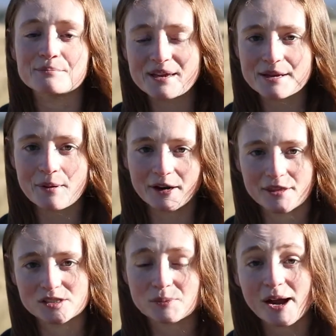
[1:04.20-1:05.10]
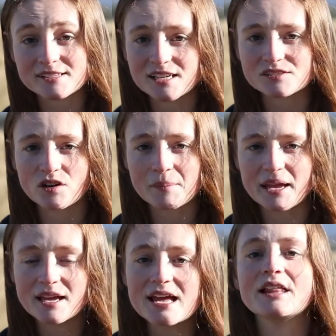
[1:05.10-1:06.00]
big part of this process for me.
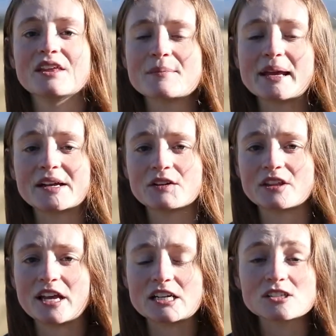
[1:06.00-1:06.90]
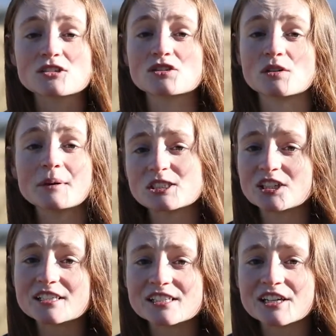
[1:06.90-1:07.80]
They make everything so much
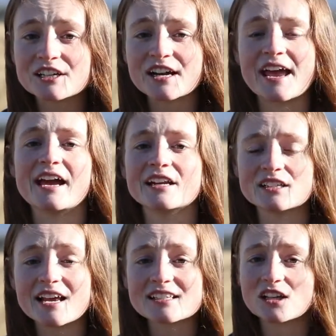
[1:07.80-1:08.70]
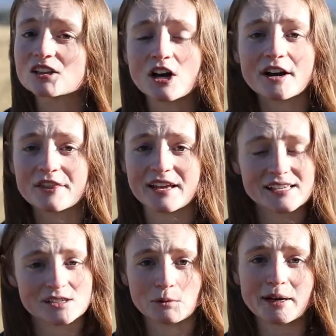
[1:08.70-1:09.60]
easier and it takes a lot of the
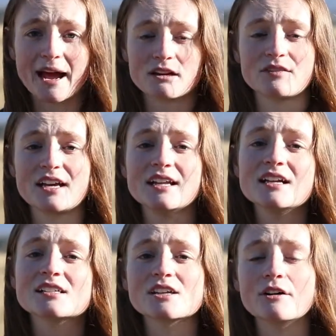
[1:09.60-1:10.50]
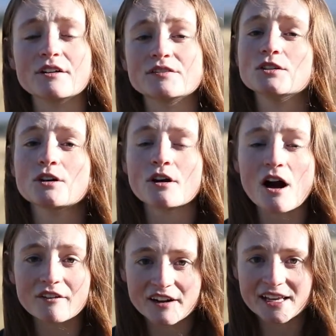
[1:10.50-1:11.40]
guessing work out of it. So if you don't
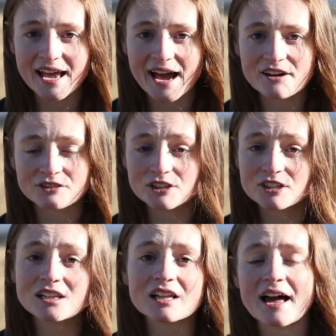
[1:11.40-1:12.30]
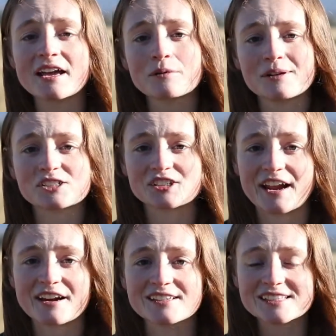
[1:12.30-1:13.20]
already have good client
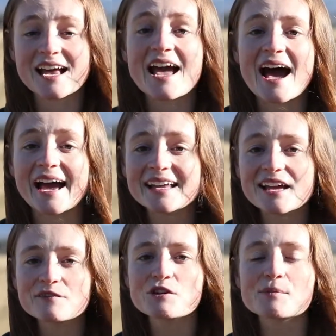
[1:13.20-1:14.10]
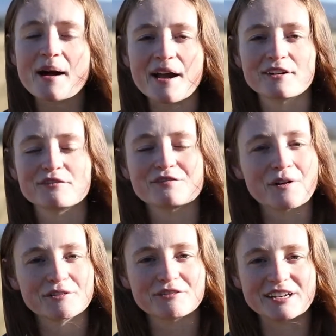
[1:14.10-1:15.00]
questionnaires, I gave you mine
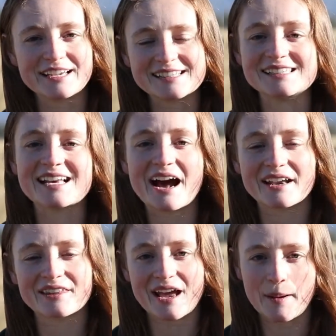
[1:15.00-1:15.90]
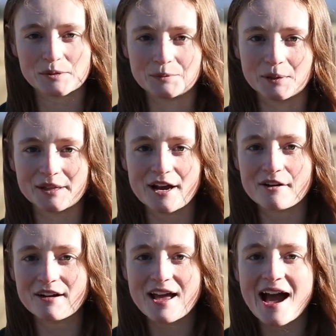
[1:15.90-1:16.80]
for free down in the caption below.
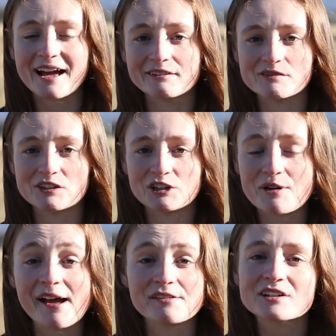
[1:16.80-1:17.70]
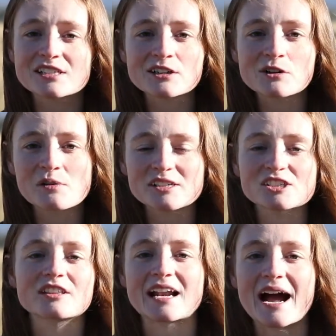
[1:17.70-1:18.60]
I'm giving you every single
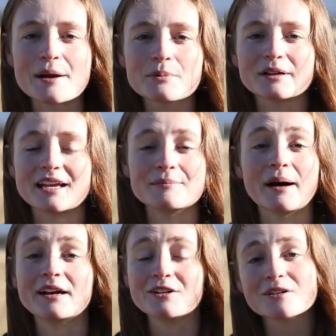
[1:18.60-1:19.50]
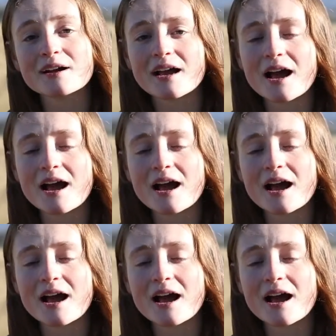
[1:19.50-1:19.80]
question that I put in my own